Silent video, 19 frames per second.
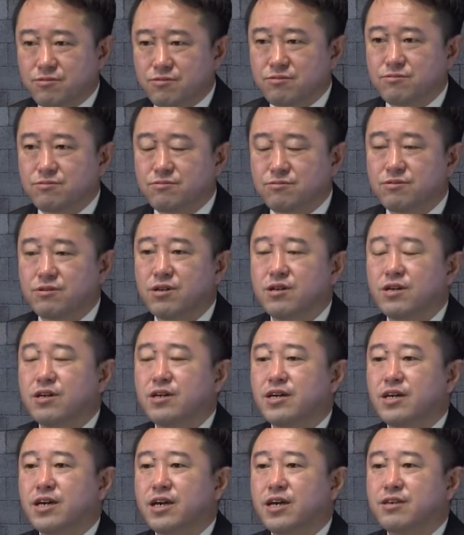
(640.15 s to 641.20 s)
because it
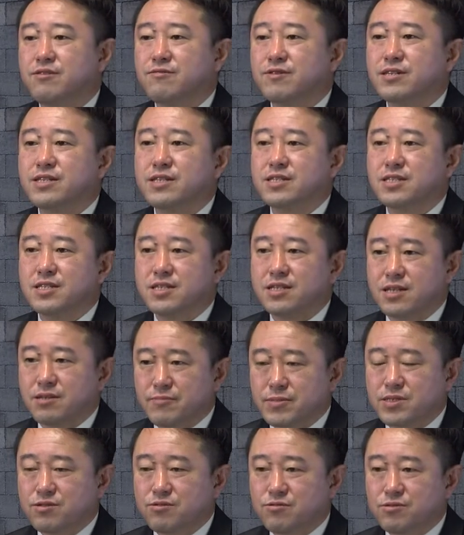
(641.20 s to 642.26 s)
is a product that has